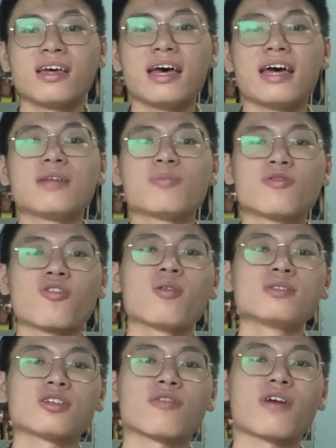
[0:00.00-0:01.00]
and the
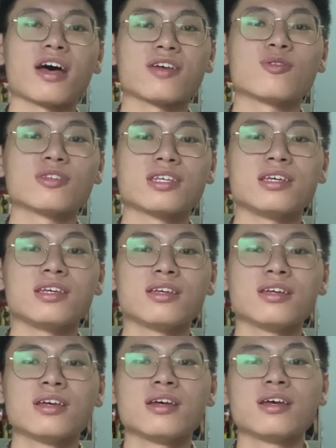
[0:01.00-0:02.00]
performance of IoT
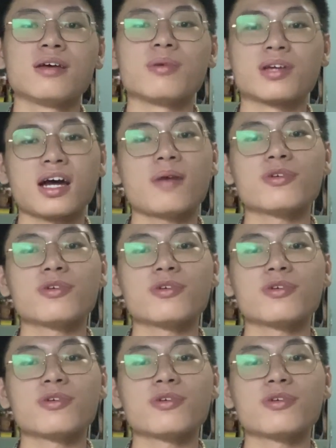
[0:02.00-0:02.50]
become